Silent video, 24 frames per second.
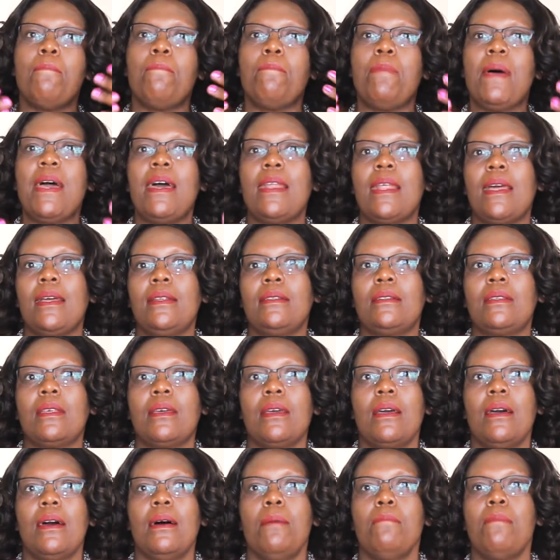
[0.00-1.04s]
parents
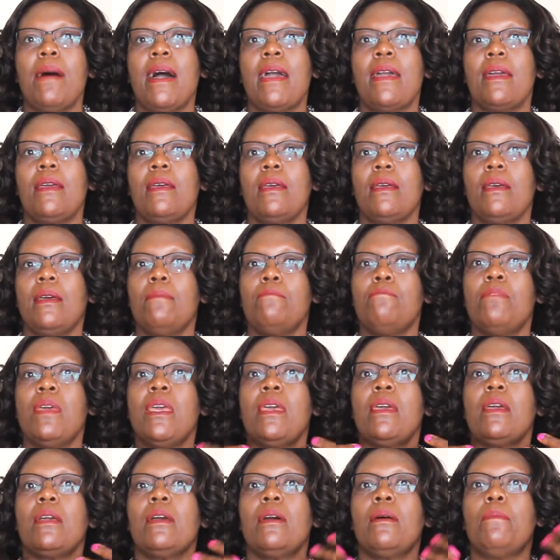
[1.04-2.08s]
by
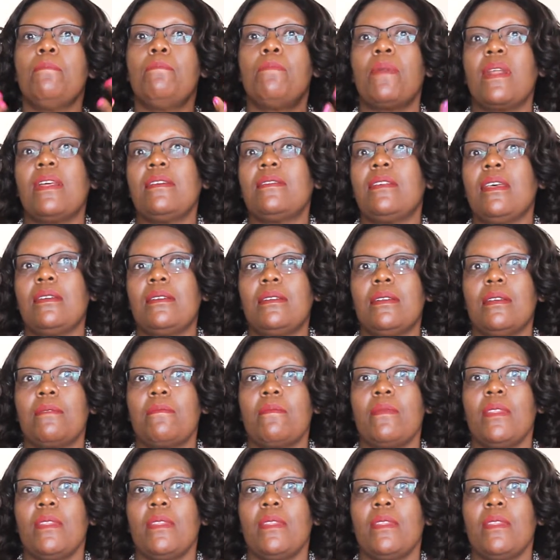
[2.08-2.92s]
being present.